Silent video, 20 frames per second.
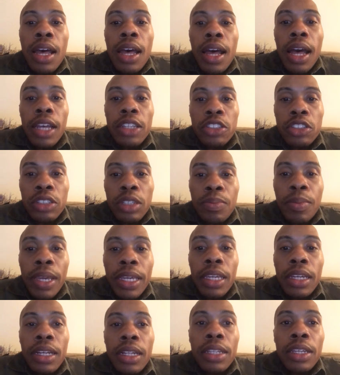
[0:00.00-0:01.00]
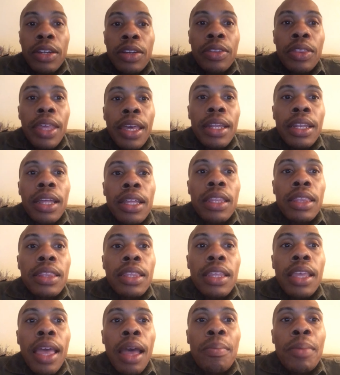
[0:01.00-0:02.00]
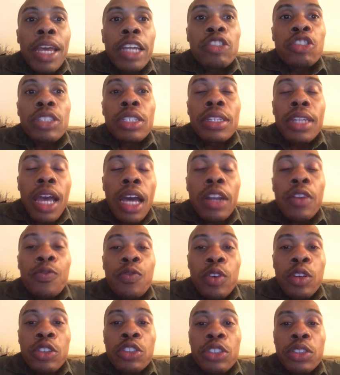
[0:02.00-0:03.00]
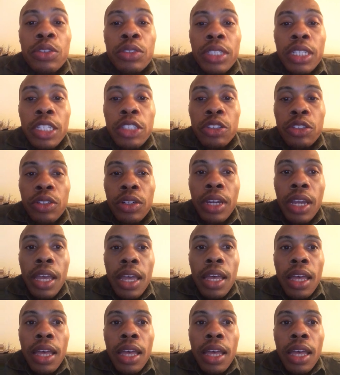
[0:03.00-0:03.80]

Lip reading: I should make it clear that I'm actually not a first year teacher.